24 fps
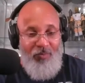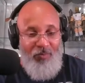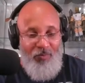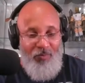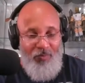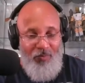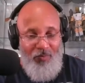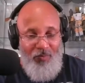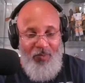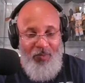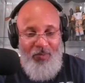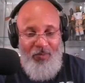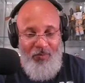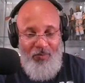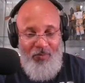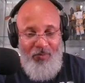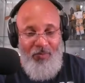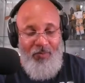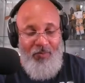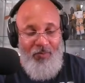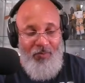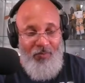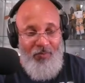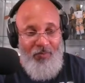
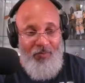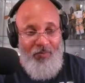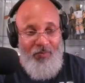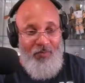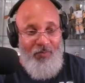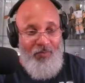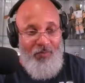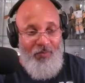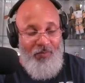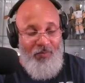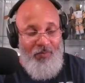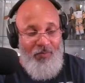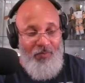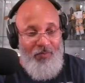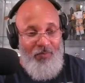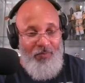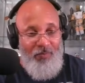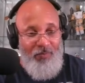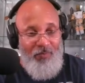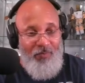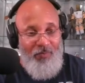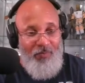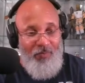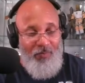
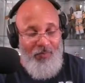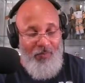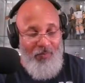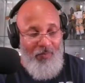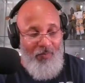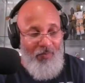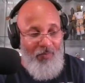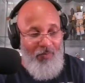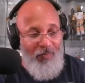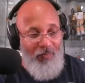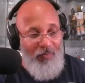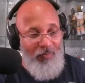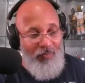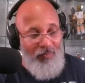[no speech]